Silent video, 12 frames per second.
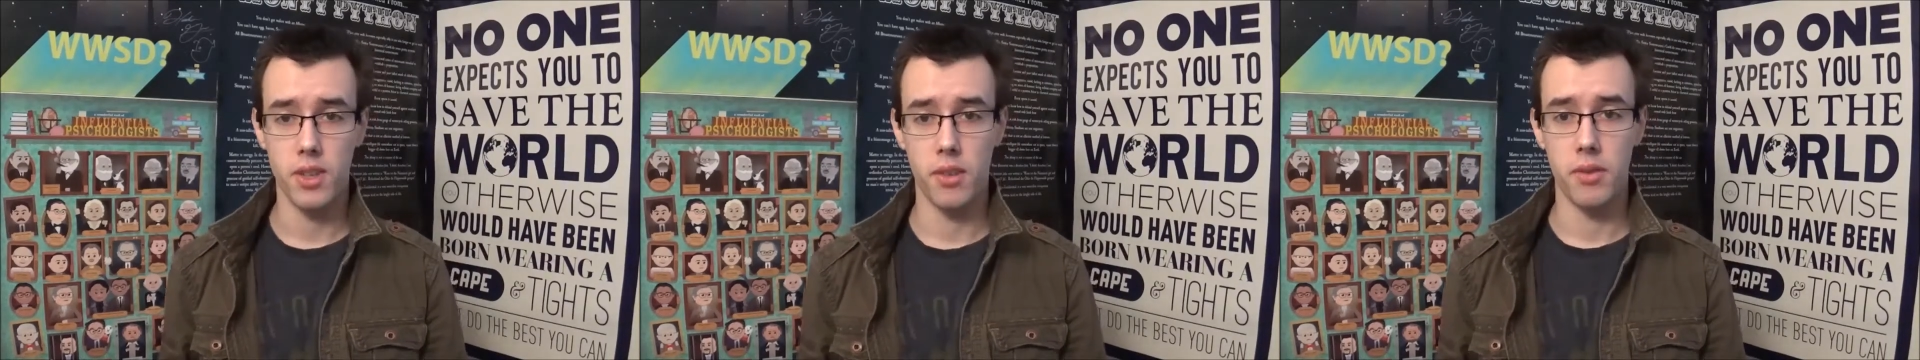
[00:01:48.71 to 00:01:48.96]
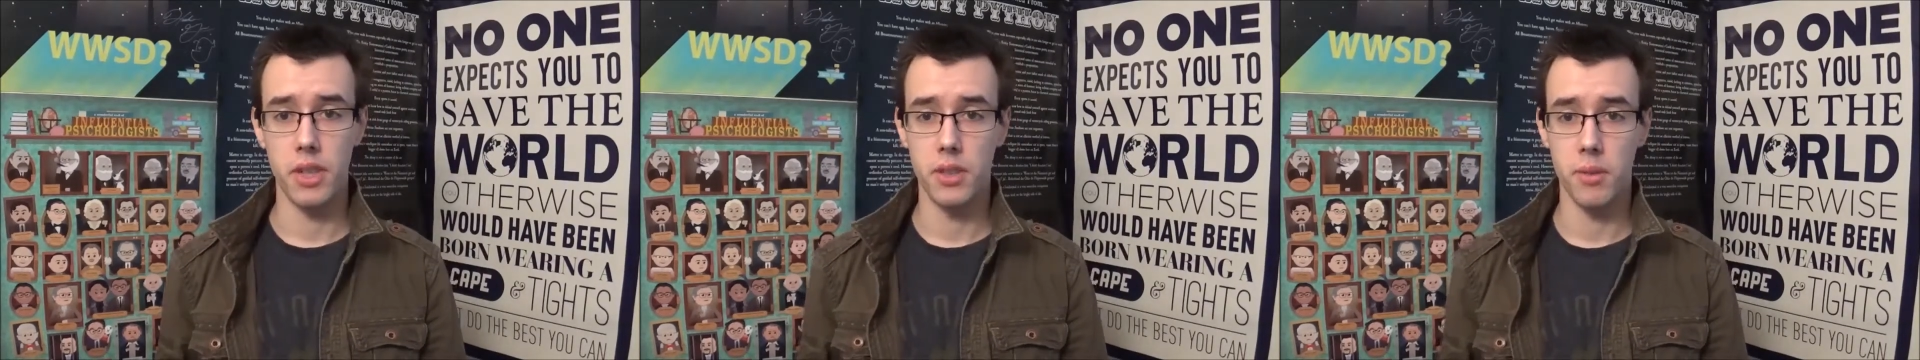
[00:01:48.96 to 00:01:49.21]

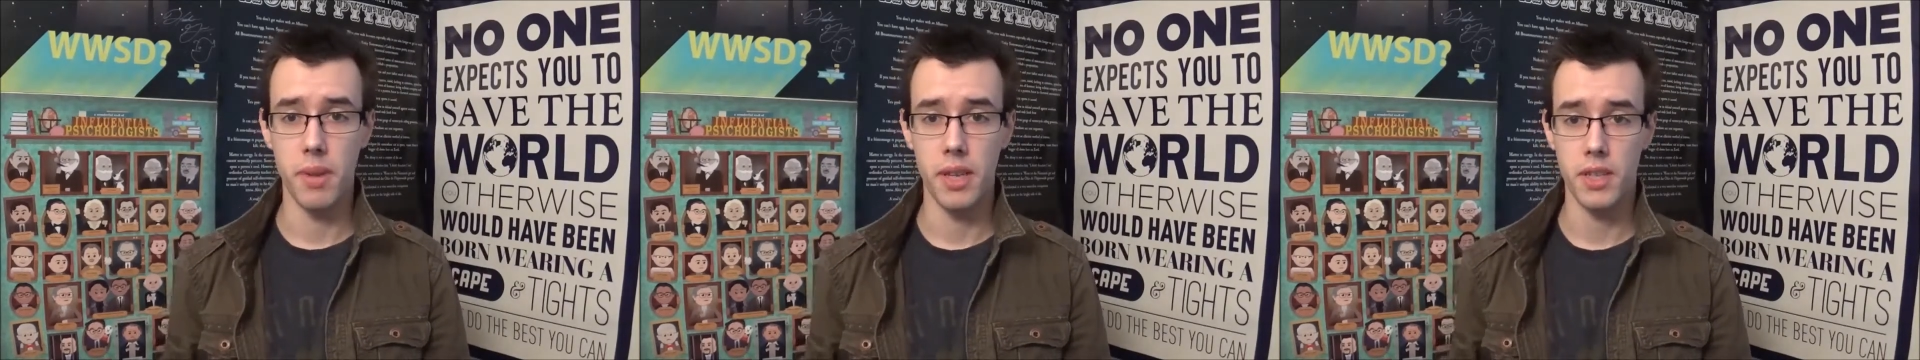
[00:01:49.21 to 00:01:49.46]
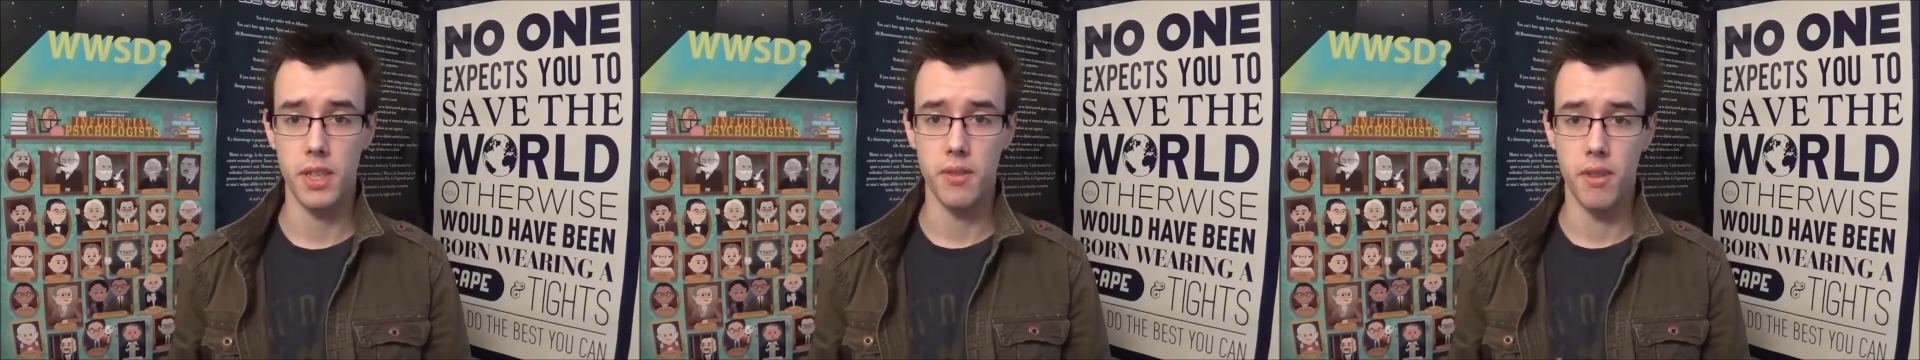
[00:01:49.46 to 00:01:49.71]
suffering
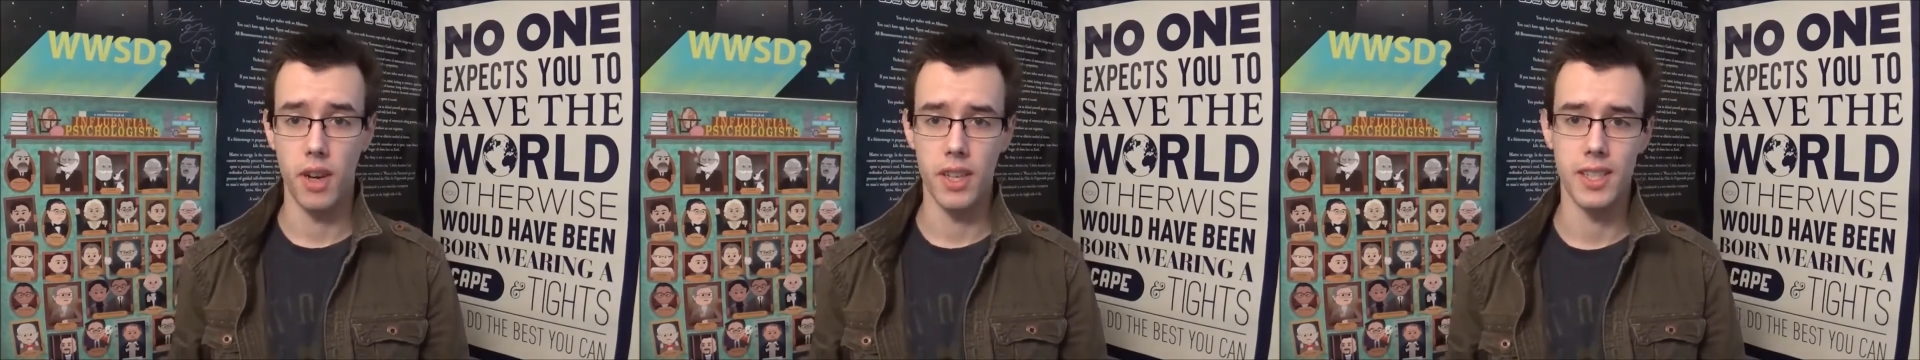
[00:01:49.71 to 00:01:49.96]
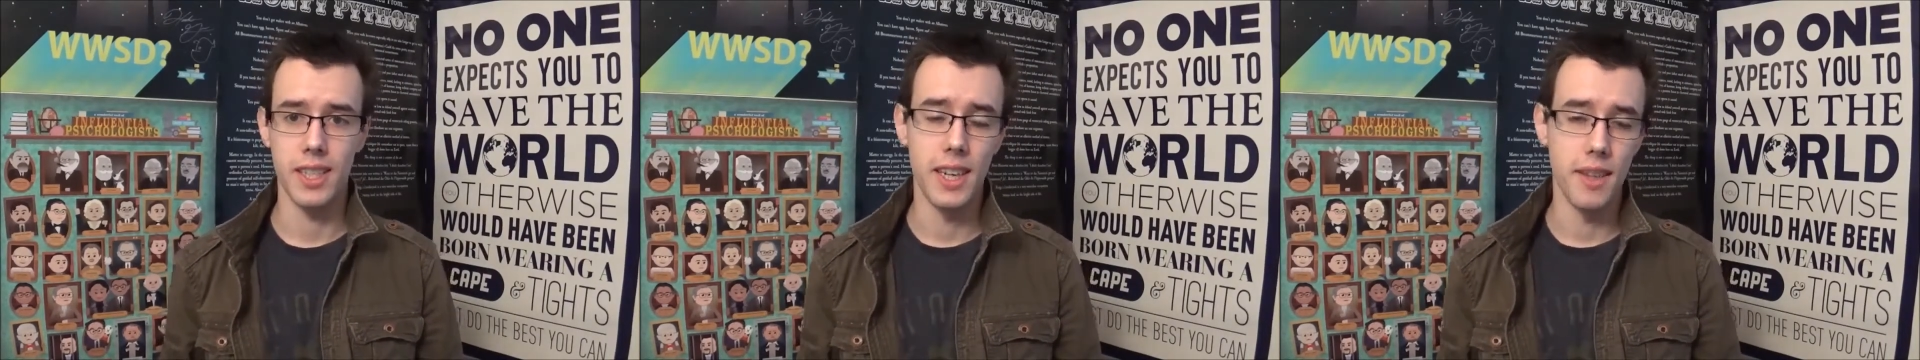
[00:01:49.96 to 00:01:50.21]
domestic
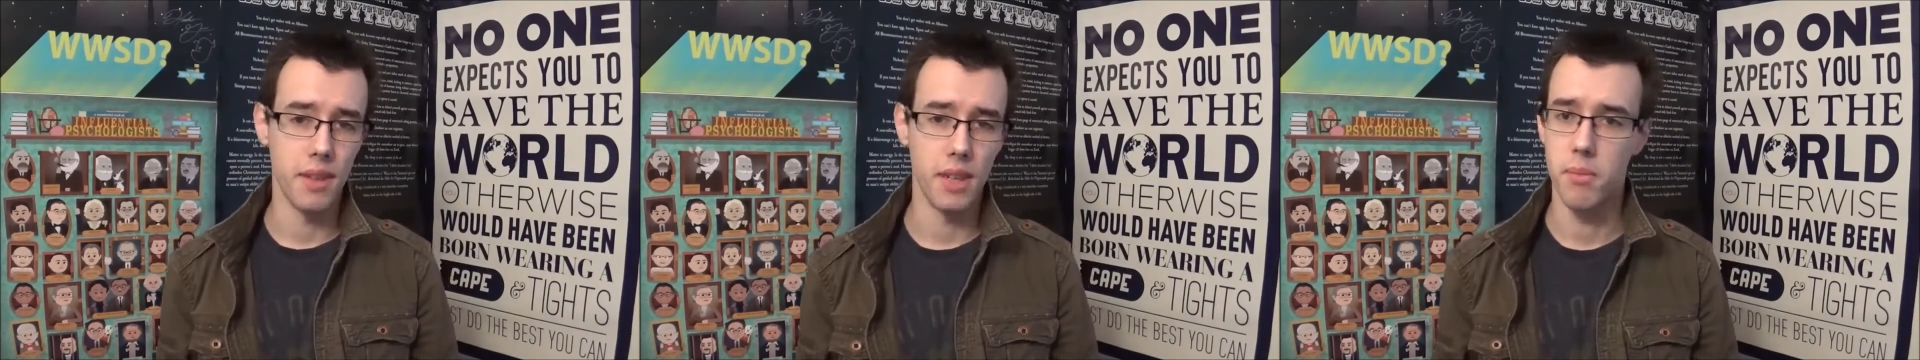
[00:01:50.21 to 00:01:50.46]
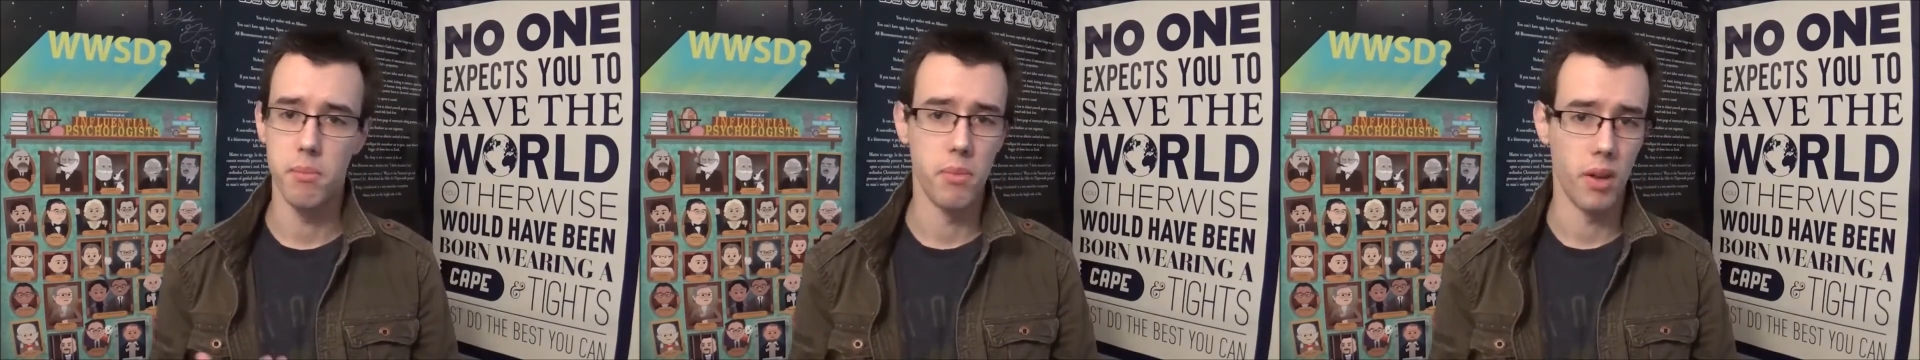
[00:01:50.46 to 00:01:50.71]
violence
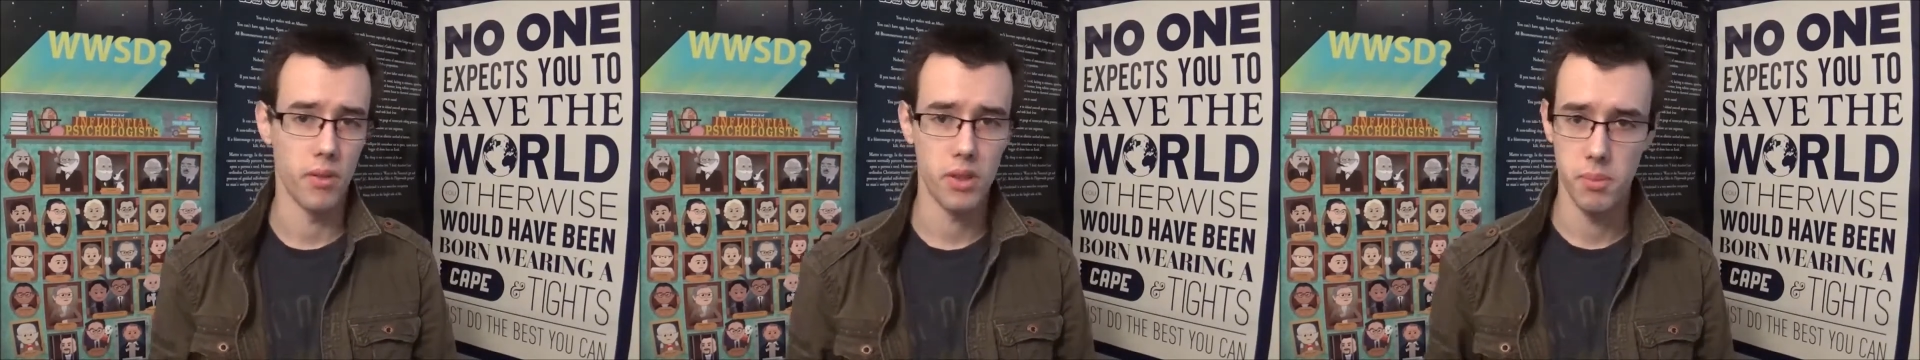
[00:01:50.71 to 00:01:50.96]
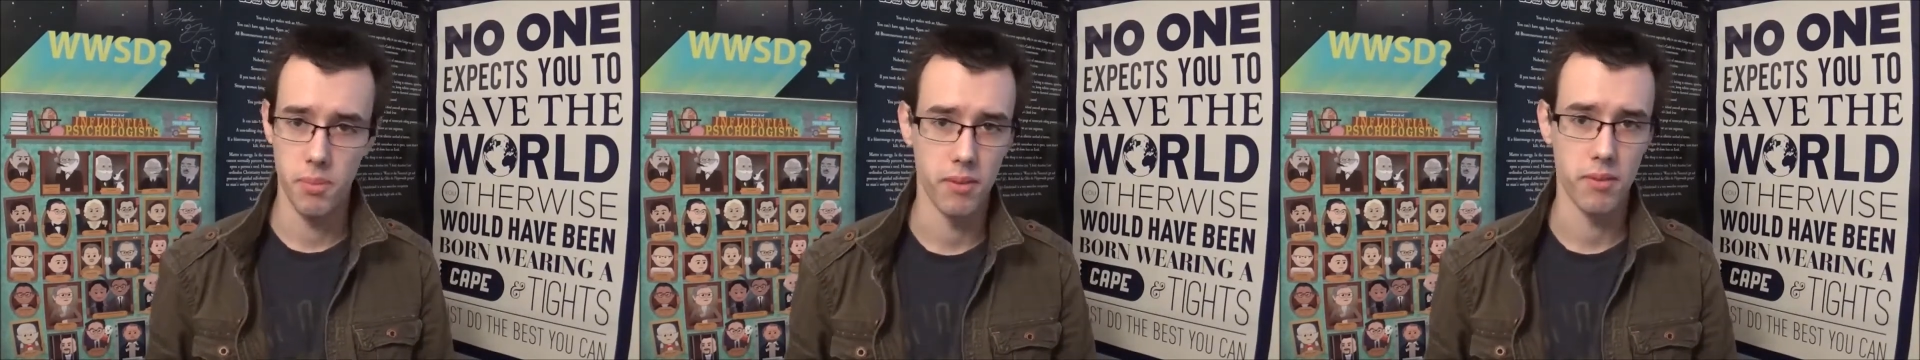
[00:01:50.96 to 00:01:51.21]
living
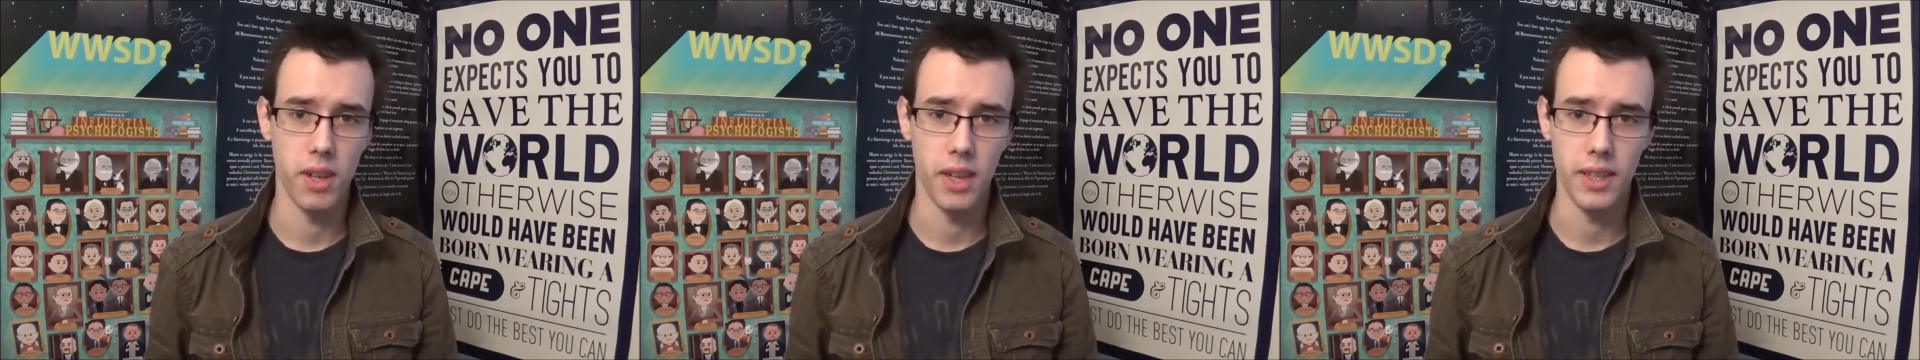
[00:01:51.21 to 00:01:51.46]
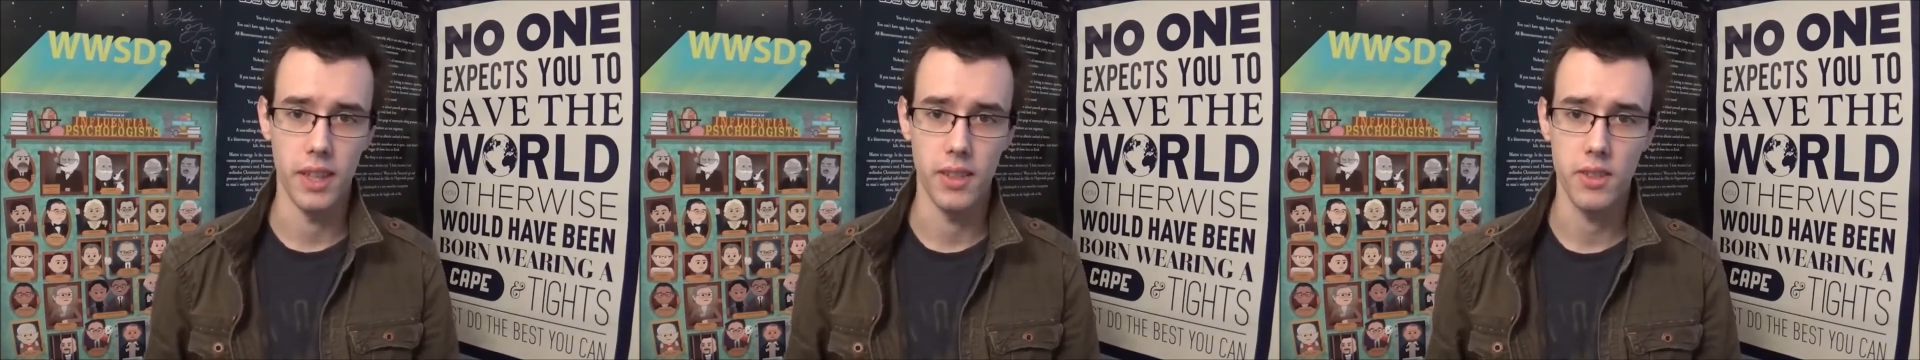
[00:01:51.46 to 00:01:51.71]
month to month
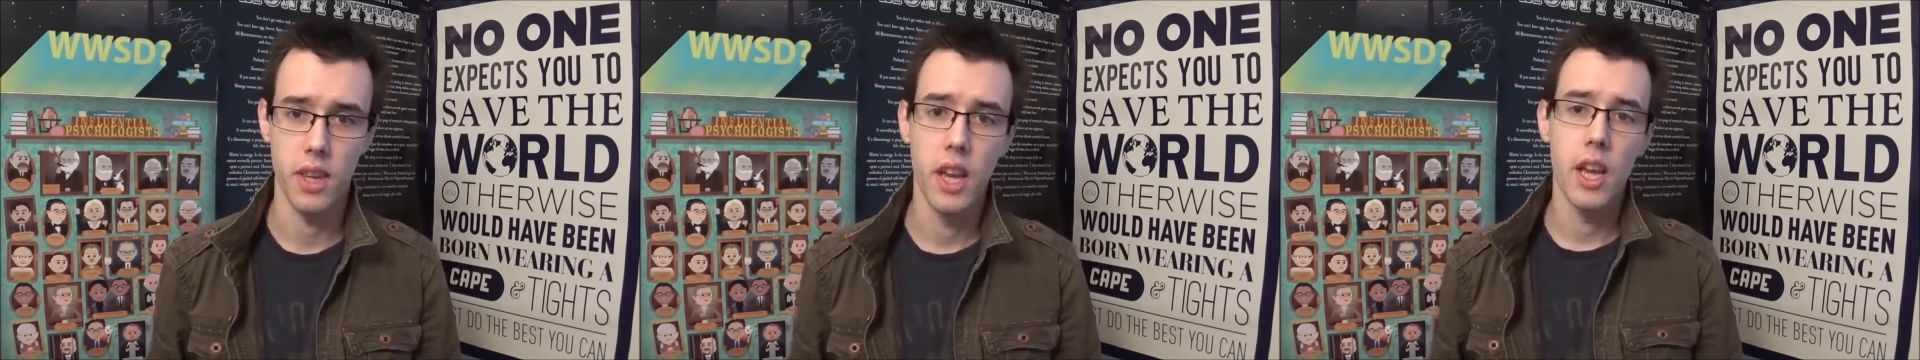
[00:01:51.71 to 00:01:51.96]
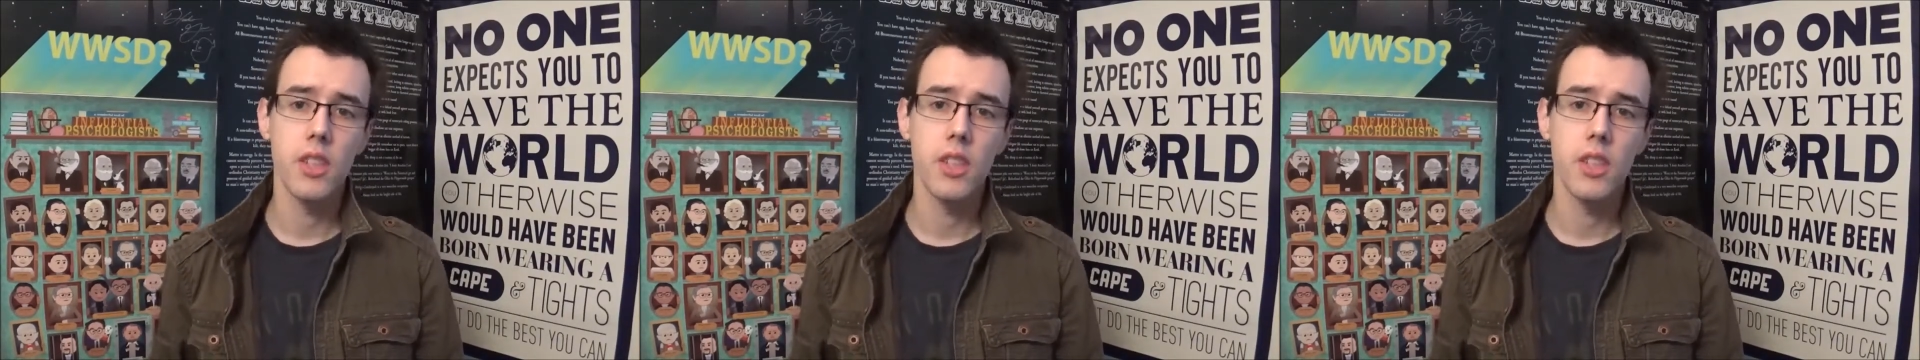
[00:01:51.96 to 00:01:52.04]
like this,